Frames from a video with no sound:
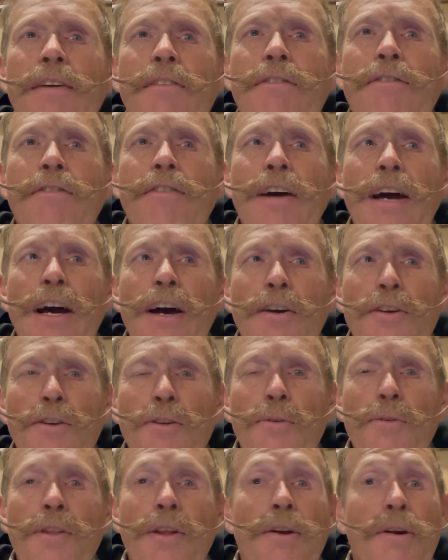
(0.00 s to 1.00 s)

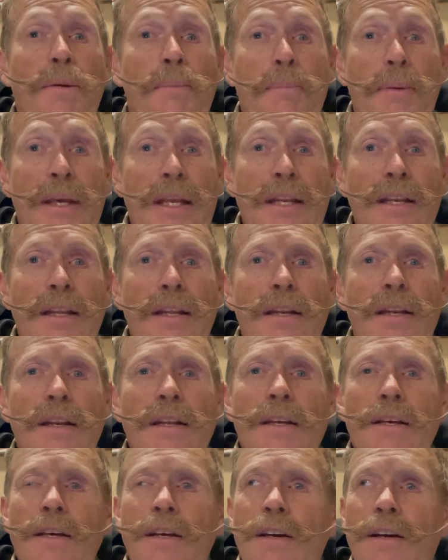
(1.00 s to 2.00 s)
value their
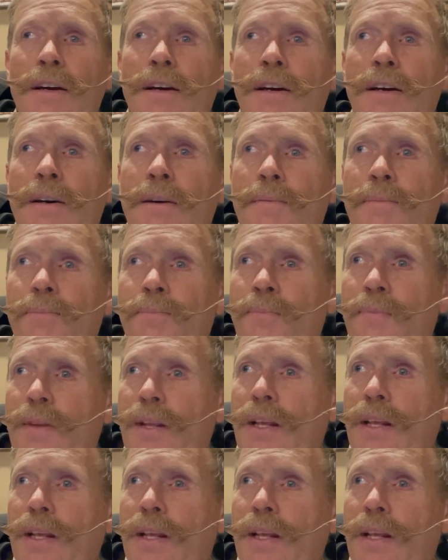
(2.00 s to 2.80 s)
opinion, um,